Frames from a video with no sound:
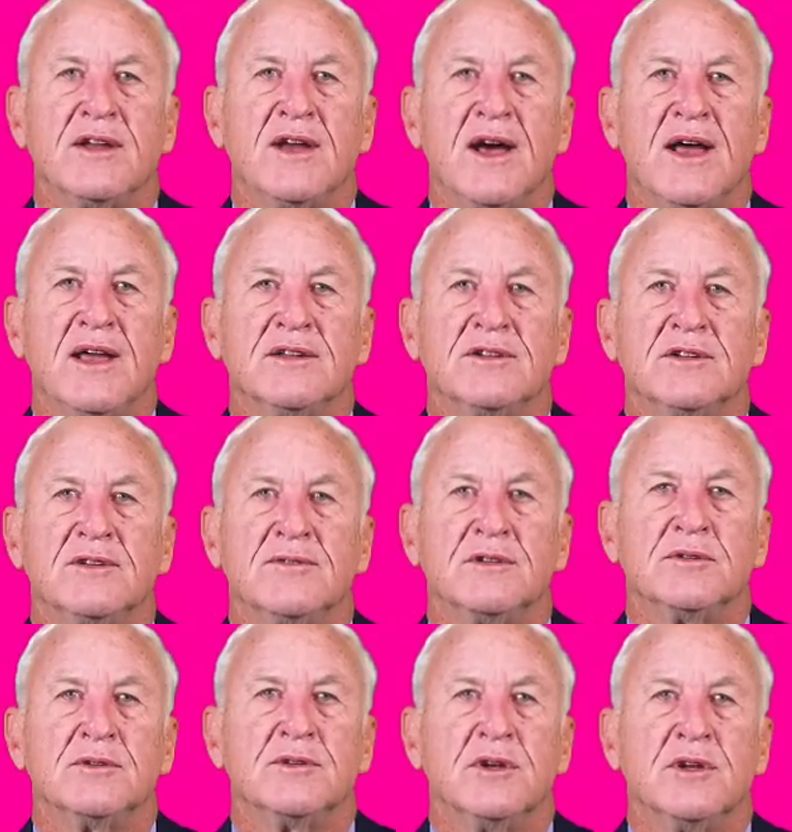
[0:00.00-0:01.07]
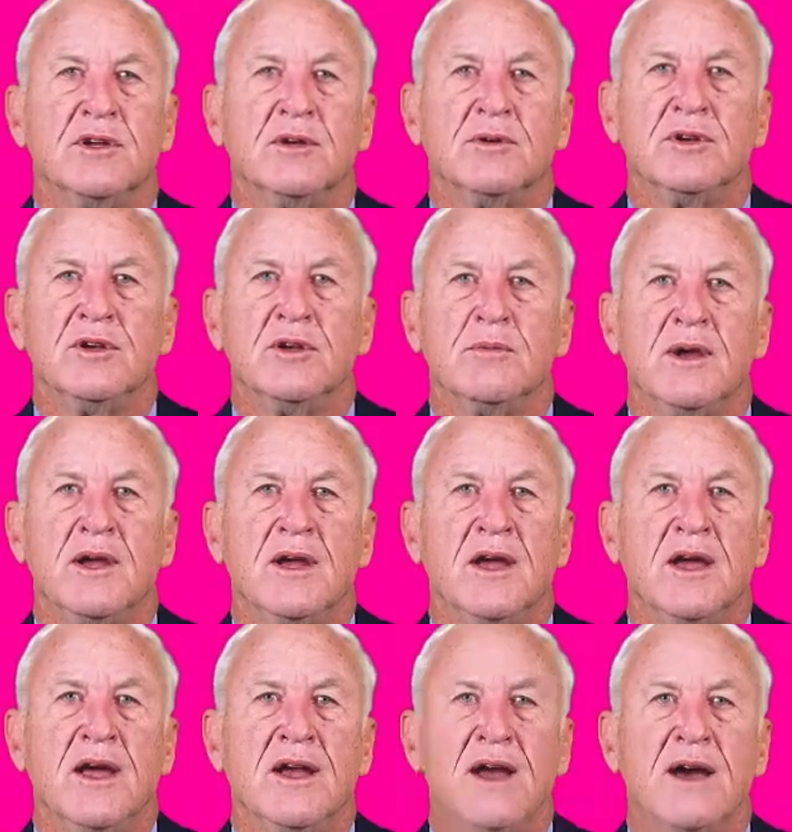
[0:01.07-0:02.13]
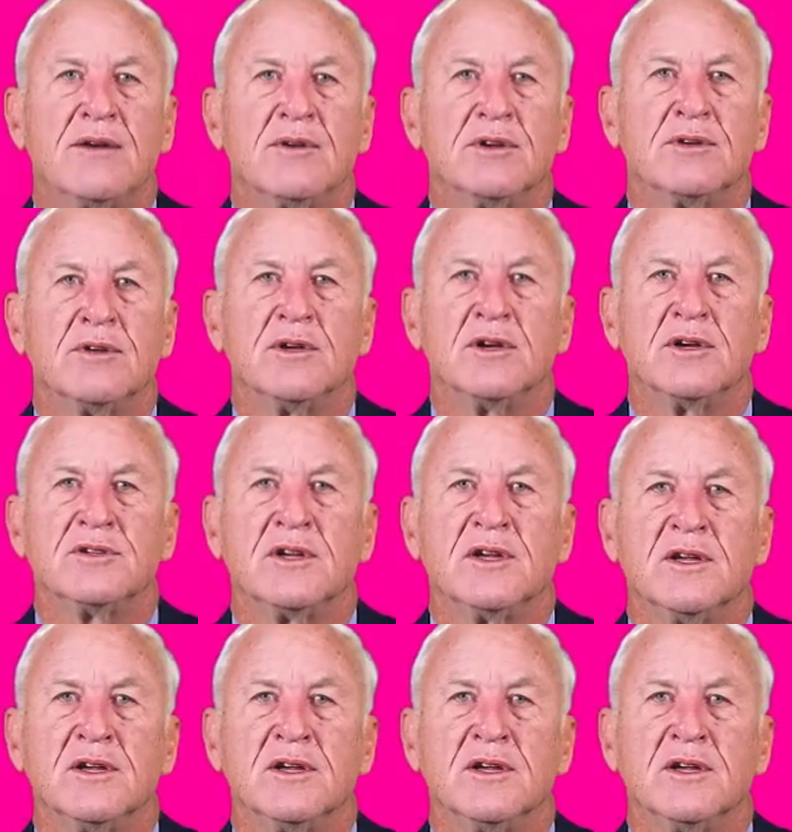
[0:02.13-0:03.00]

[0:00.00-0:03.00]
highlights the difference between human humor and algorithmic logic.